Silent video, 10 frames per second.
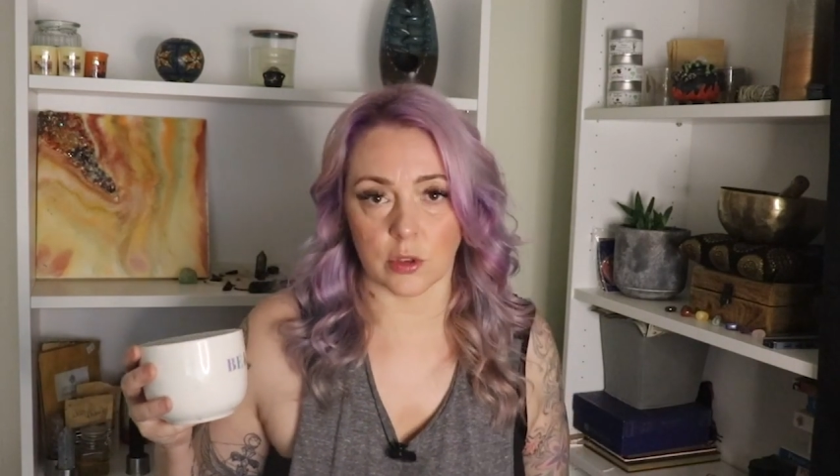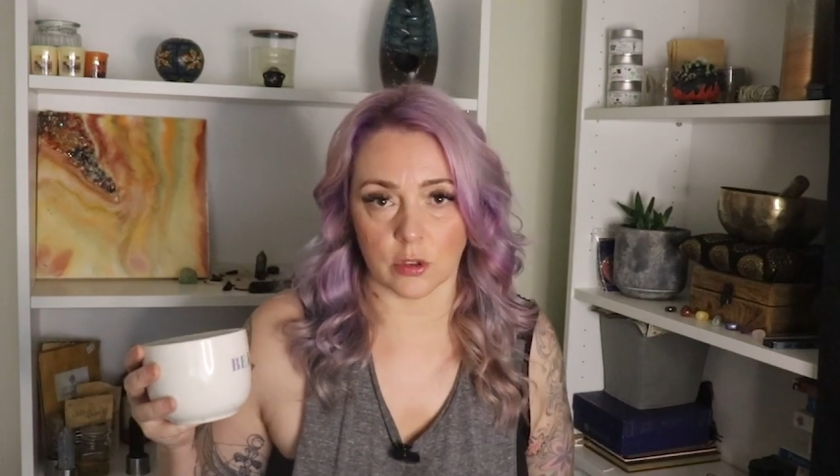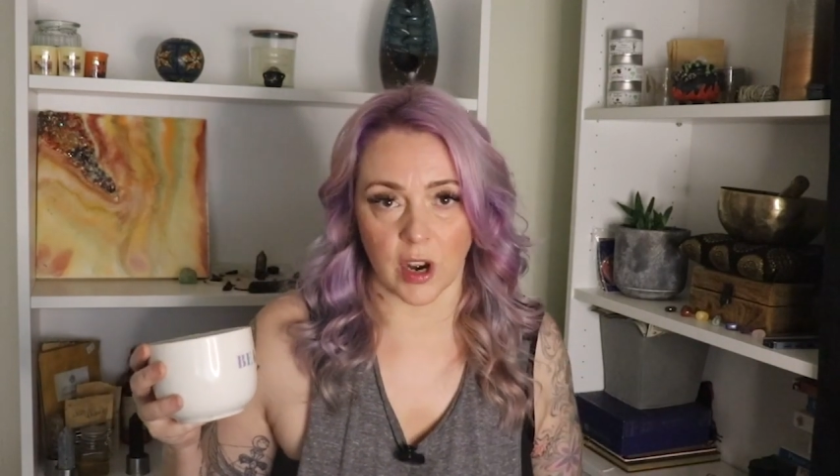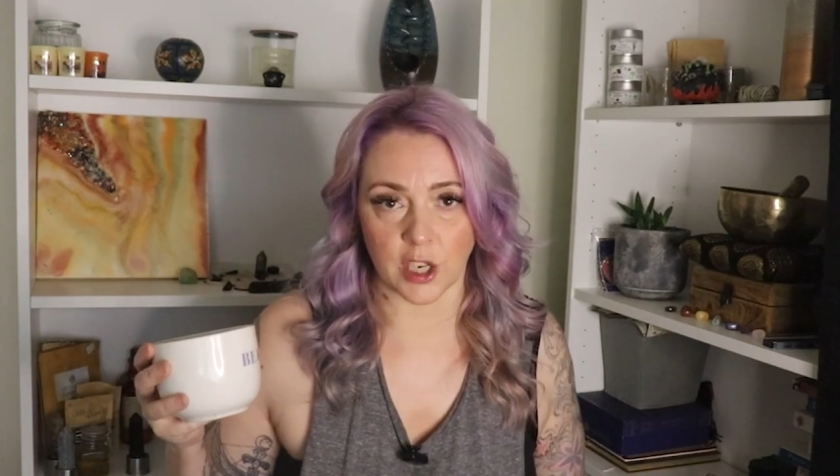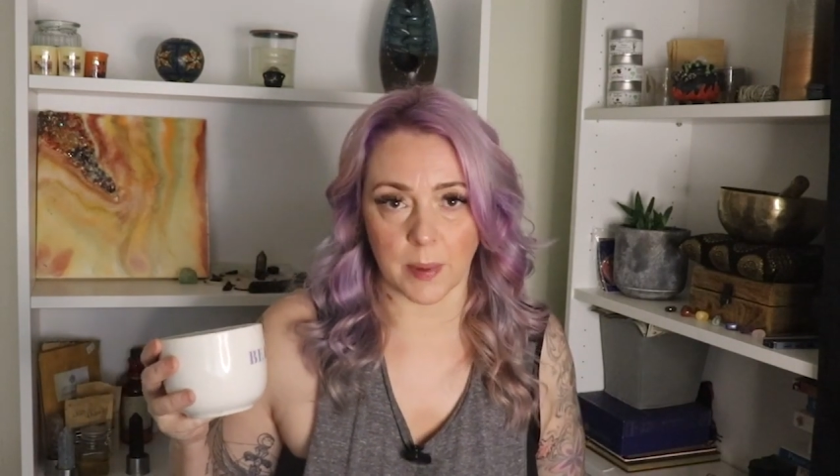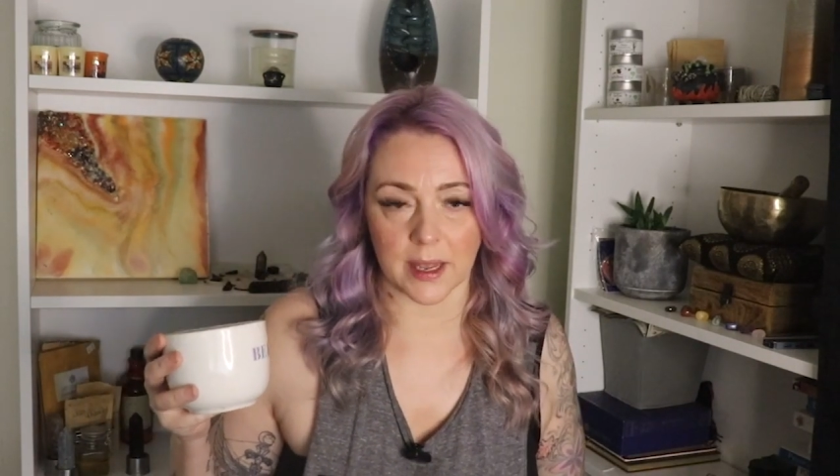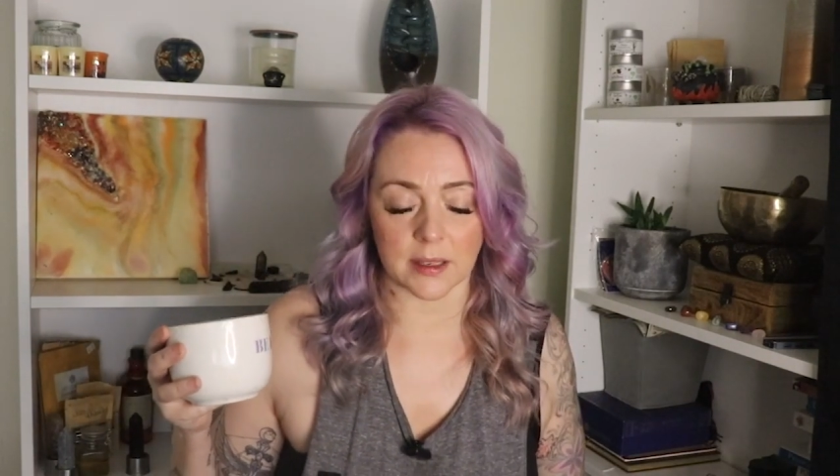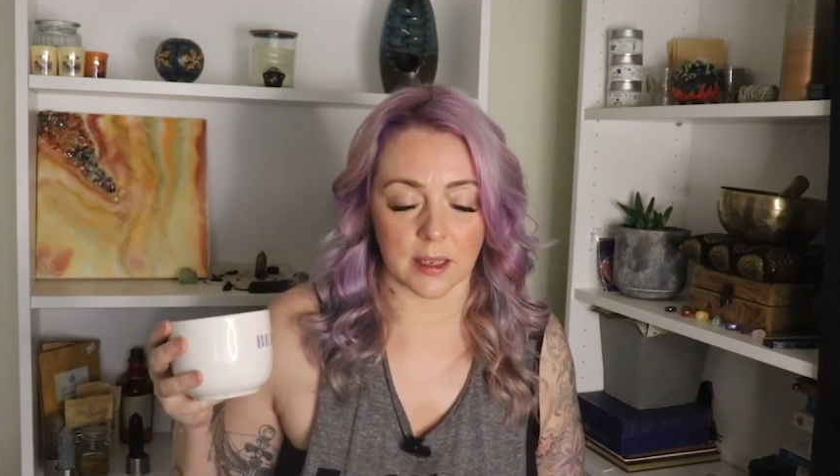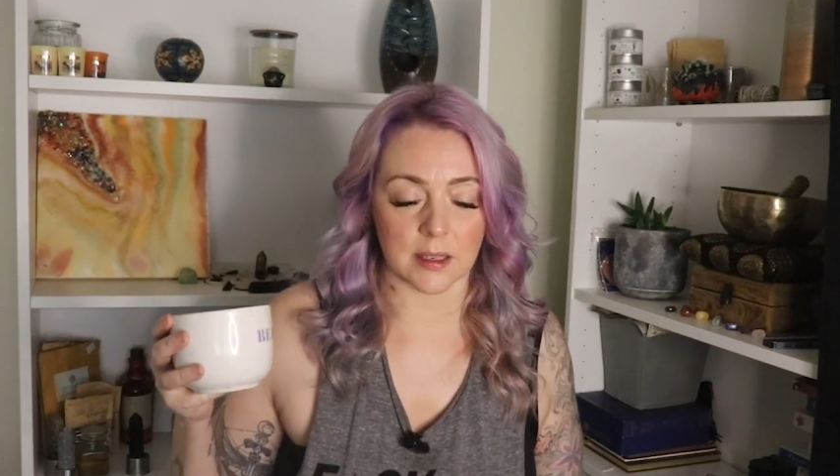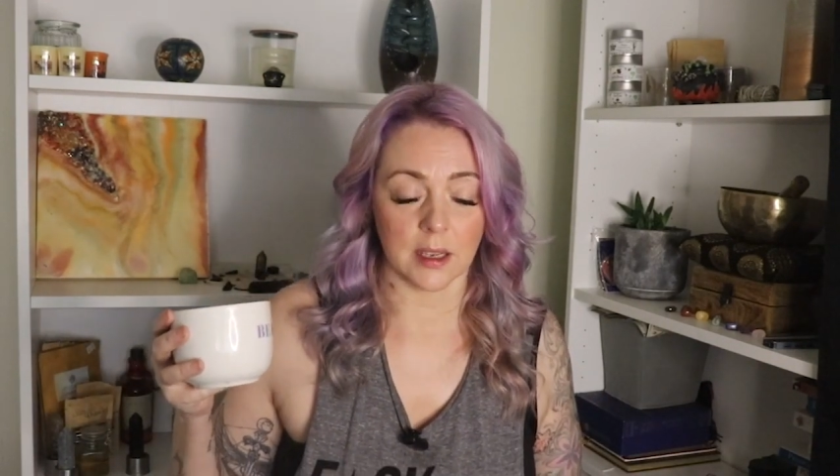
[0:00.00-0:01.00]
strange
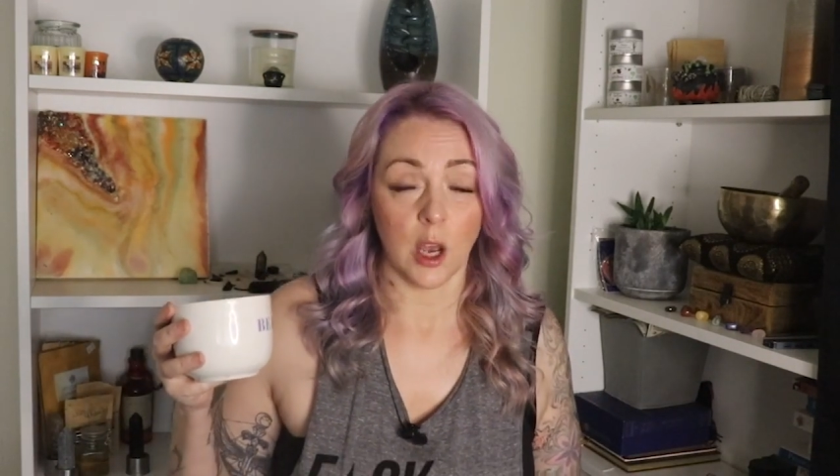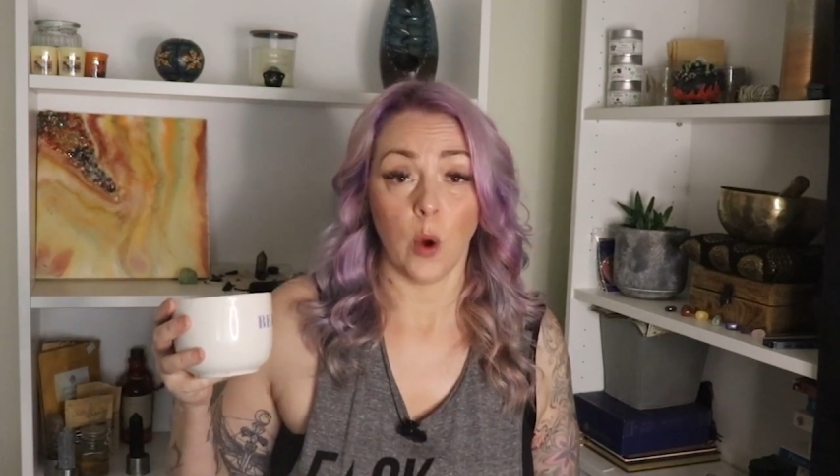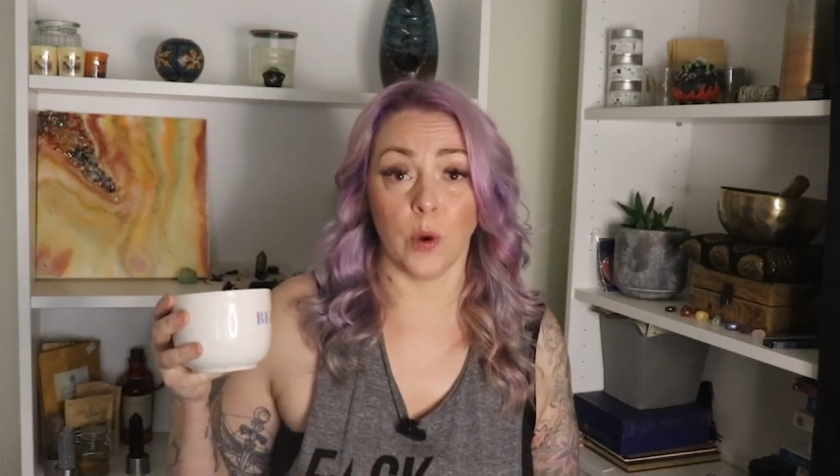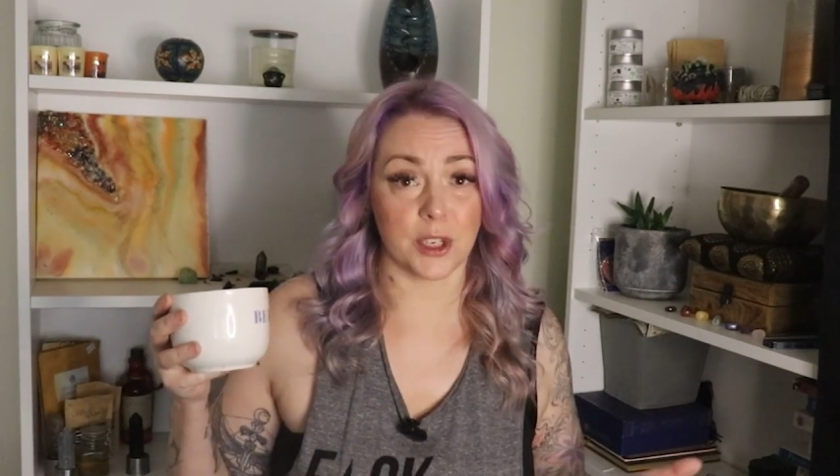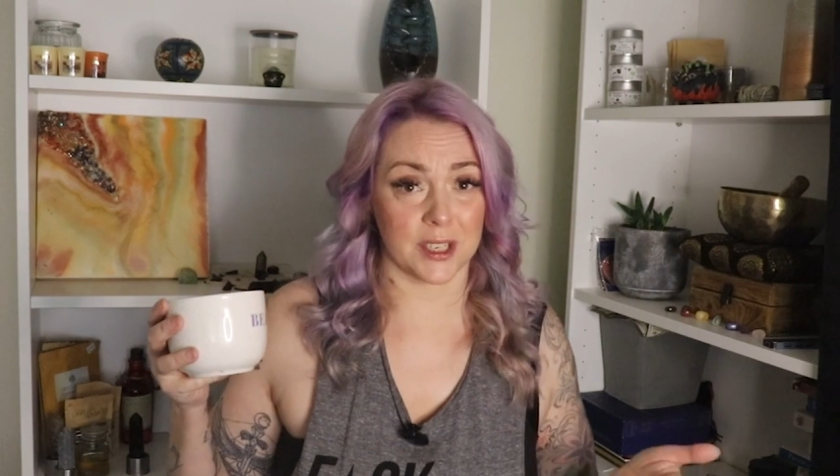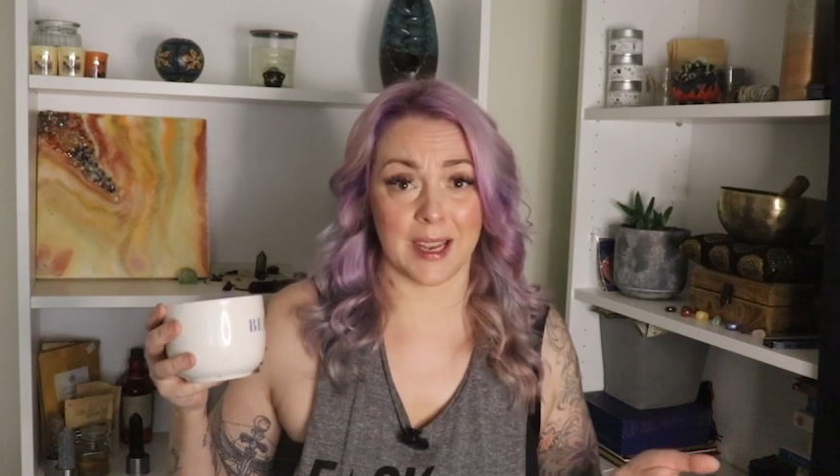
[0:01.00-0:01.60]
places, which